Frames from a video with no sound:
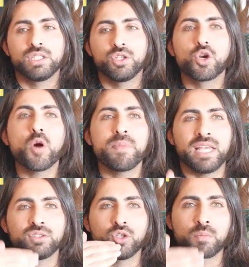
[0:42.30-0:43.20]
you go
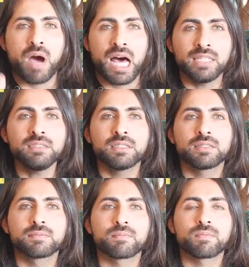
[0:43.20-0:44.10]
beyond your mind.
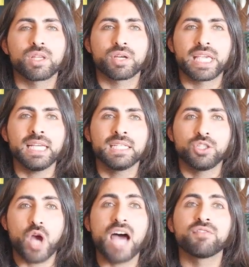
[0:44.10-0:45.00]
Mm-hmm. Okay,
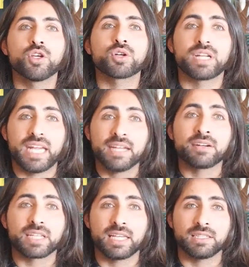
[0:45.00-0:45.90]
you have your inner
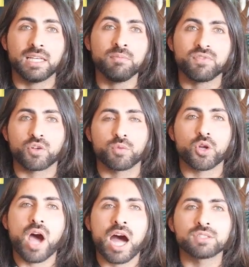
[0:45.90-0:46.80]
kingdom from your
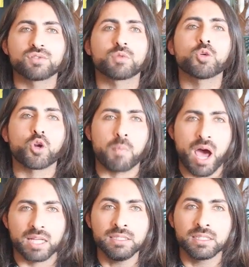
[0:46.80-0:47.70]
heart, from your
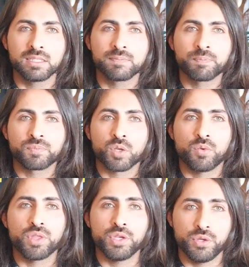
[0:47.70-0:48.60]
mind, mm-hmm.
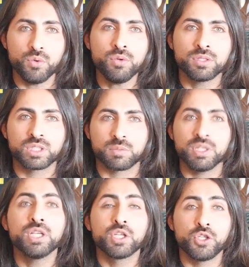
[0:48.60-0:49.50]
within you. It's
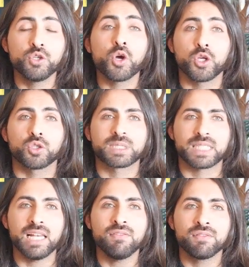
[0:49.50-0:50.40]
mean you know
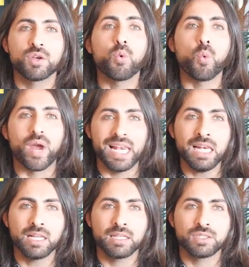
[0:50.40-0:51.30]
yourself well.
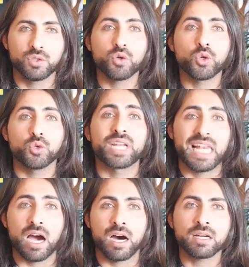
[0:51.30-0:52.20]
You know who you really
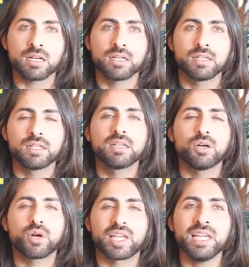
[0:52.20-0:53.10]
are.
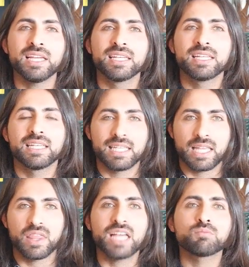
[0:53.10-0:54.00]
Mm-hmm. Okay,
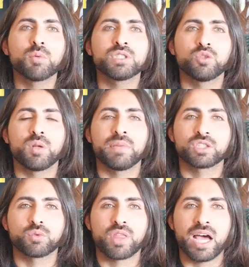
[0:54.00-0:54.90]
in that moment you will
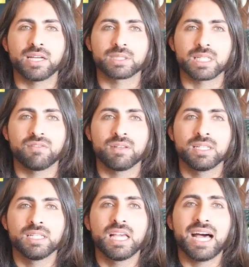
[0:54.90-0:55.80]
merge with higher self.
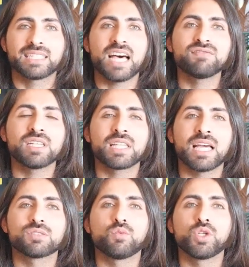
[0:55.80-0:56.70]
Mm-hmm. And after
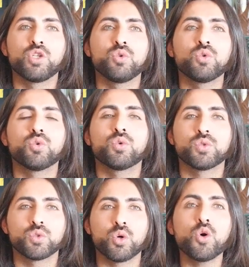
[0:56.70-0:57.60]
that, when you
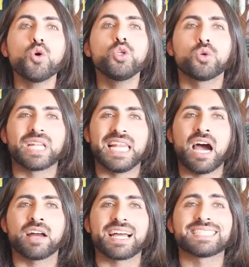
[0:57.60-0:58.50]
know who you really
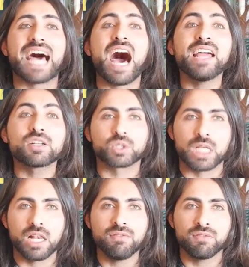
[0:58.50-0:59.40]
are as a higher
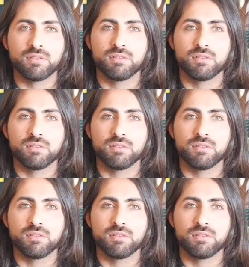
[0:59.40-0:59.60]
self,